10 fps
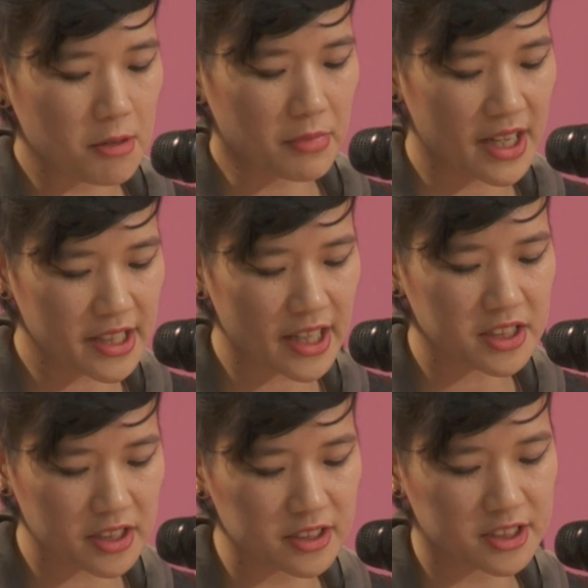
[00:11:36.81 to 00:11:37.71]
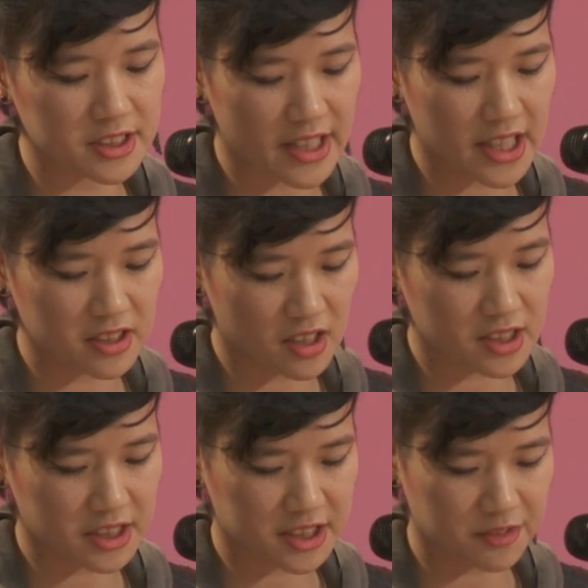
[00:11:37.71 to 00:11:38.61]
might yet yield a
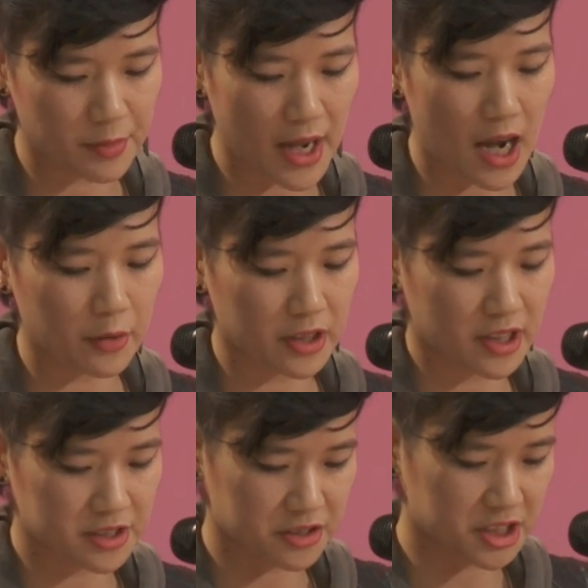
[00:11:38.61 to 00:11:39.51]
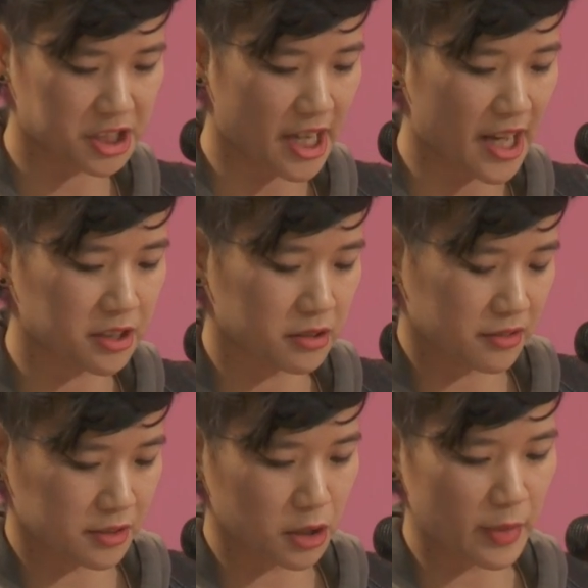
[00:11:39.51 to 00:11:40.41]
diagnostics of power under the shadow
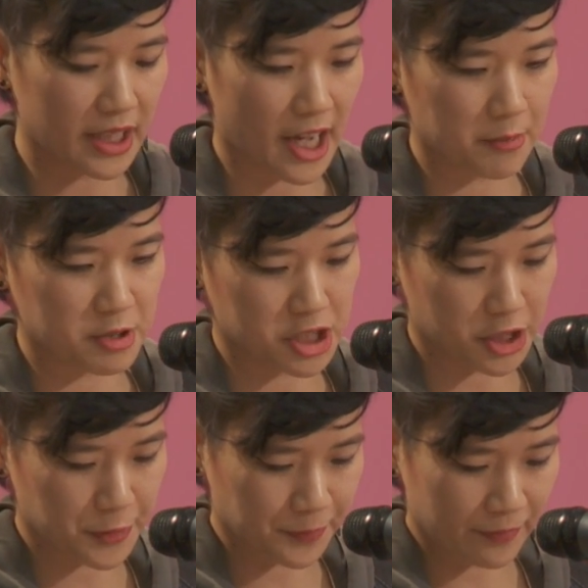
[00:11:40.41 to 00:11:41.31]
of looming capture.